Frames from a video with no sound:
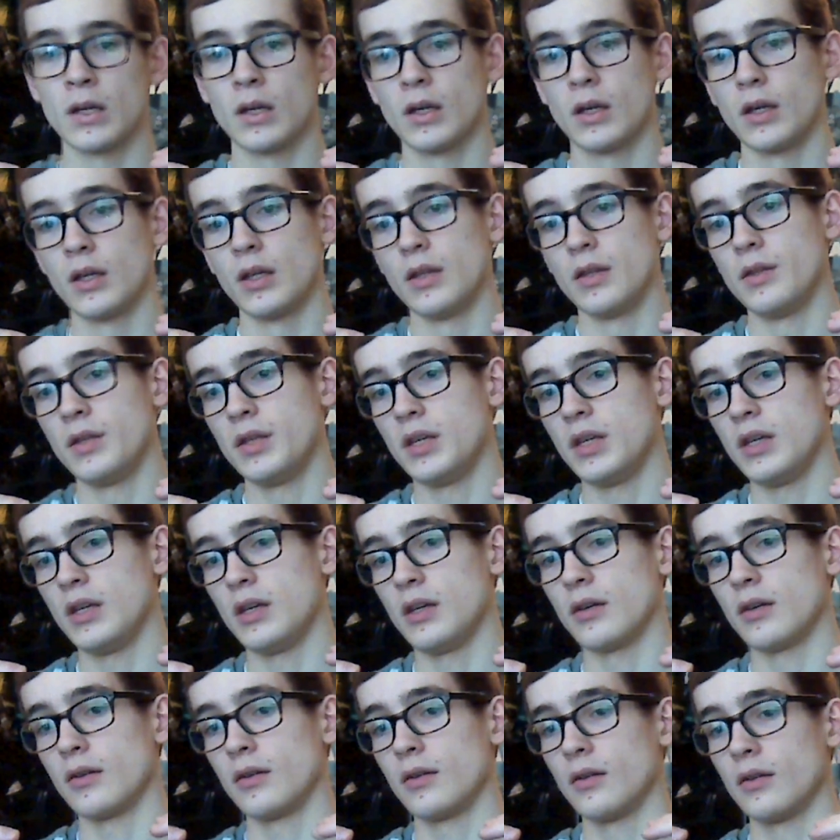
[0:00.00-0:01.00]
the
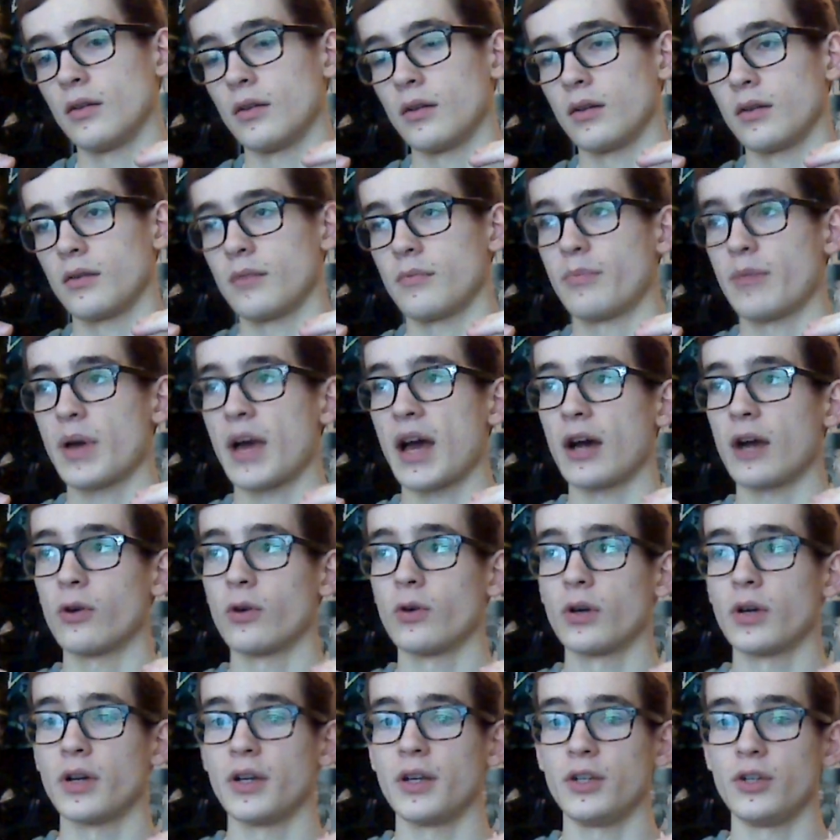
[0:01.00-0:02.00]
power
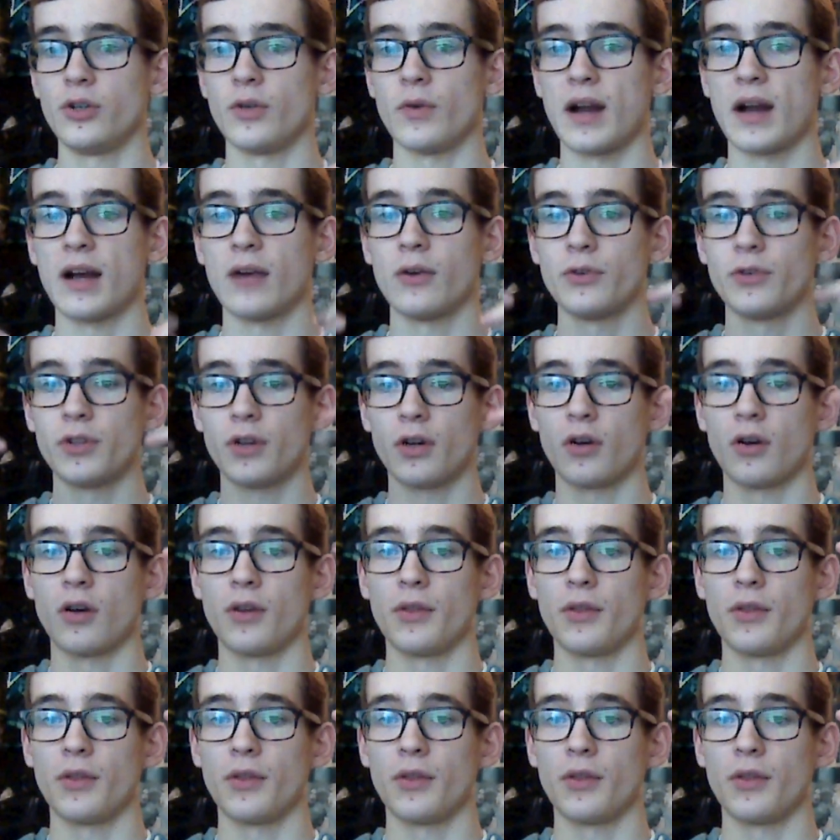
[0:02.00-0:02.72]
and ground on the